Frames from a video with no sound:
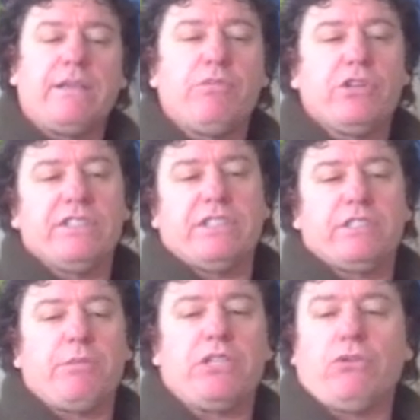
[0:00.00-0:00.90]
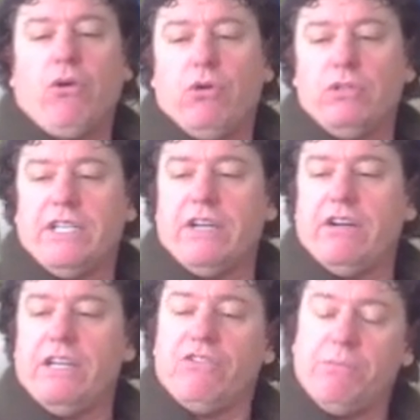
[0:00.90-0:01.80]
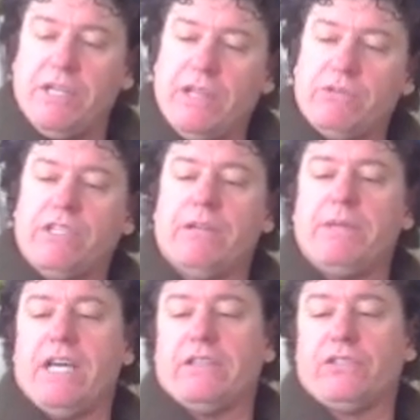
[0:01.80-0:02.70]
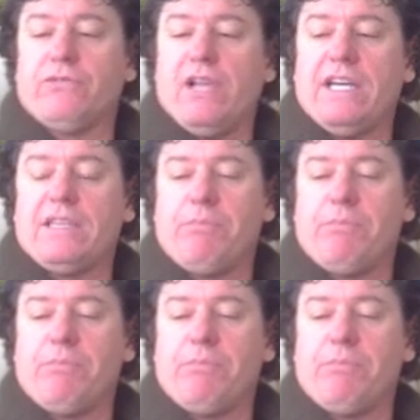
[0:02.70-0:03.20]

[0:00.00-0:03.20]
They put us in a special holding area, everybody that was going to be on this flight.